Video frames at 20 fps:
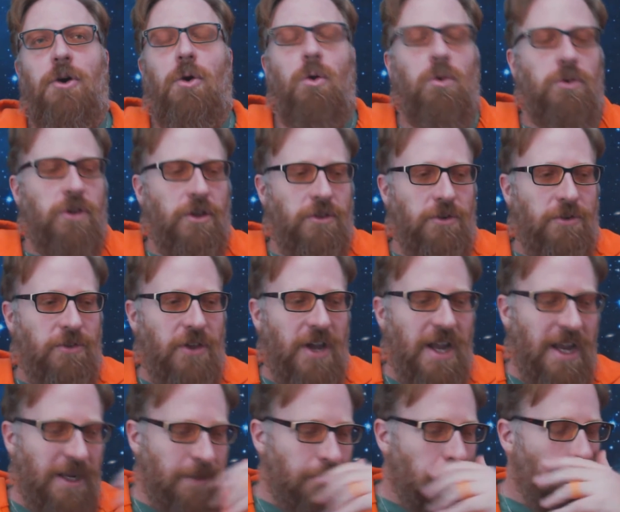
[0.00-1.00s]
a whole nother
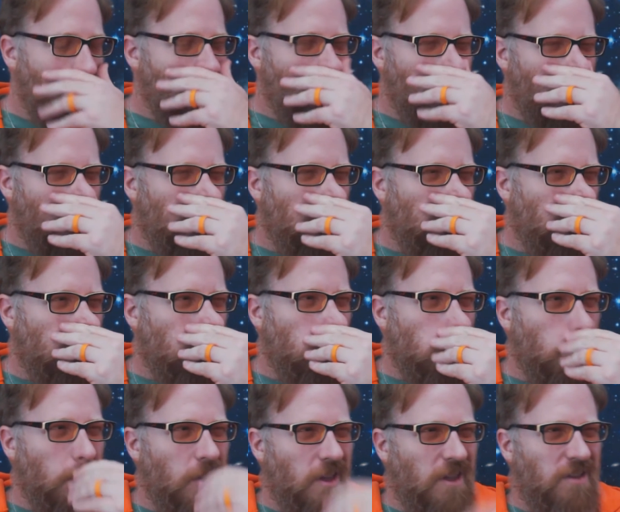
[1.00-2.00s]
thing.
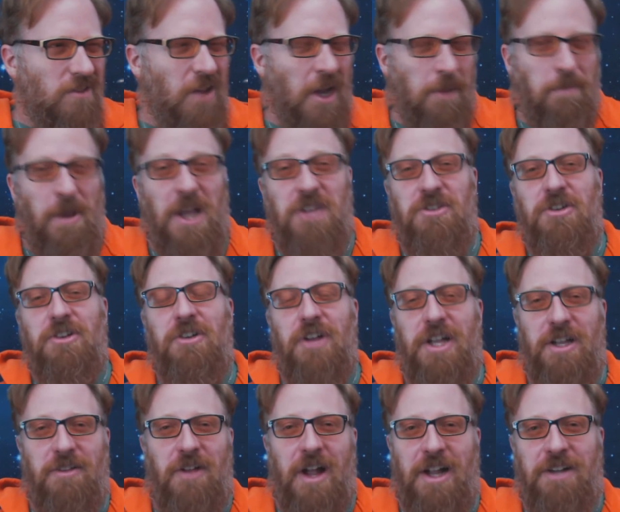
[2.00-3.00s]
Like
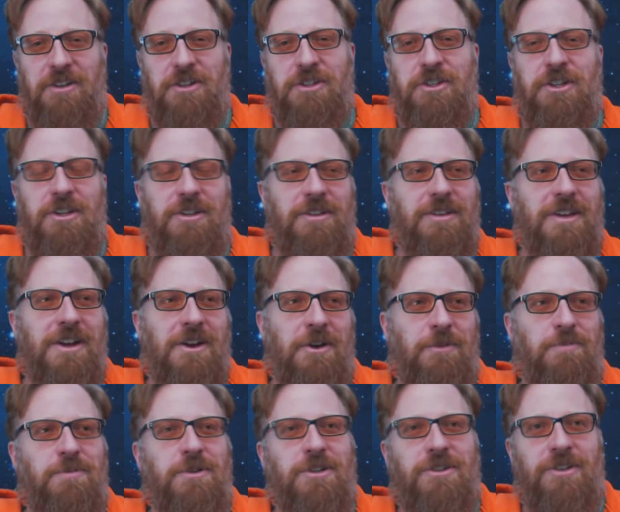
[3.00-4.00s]
basically, like just to
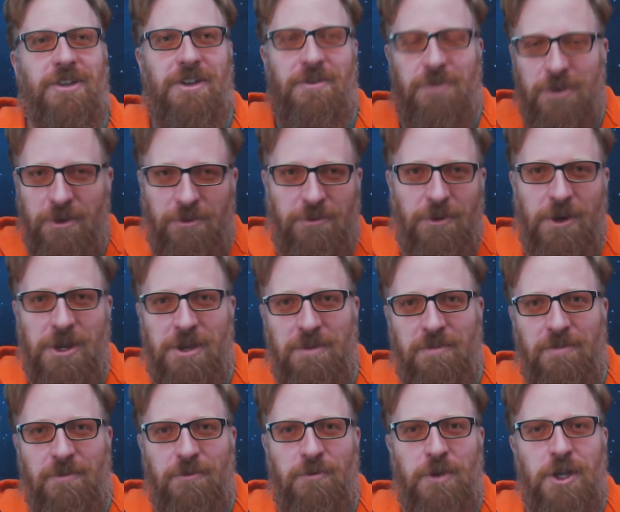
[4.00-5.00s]
give you a
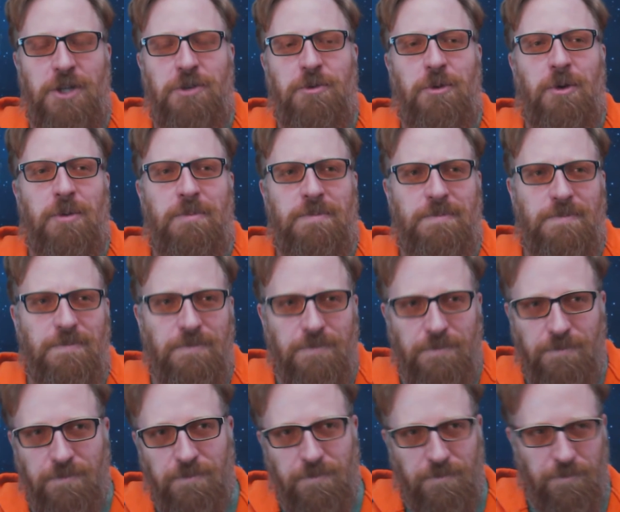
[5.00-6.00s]
funny visual,
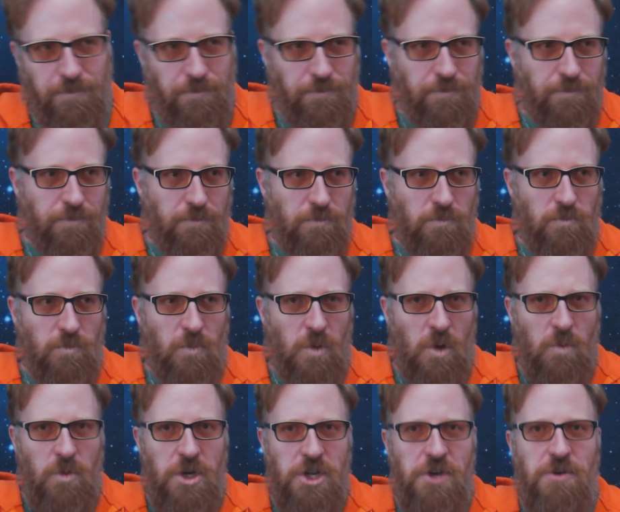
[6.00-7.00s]

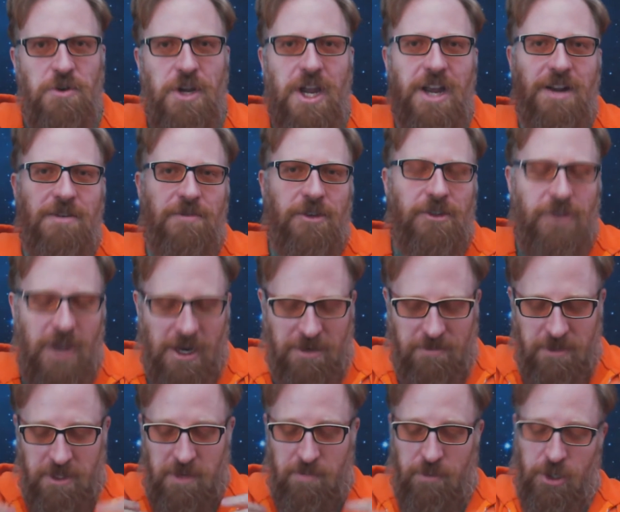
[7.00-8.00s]
when you get a
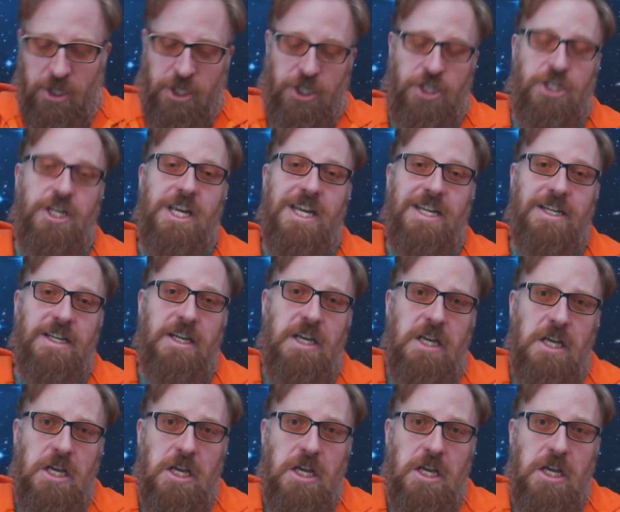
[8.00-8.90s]
vasectomy, they put a sheet